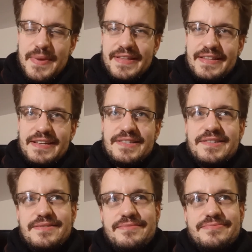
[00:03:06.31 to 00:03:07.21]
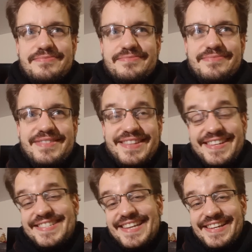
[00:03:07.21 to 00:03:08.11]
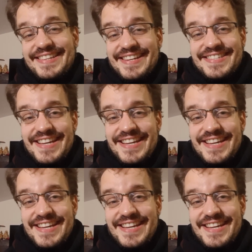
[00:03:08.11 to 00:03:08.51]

and that's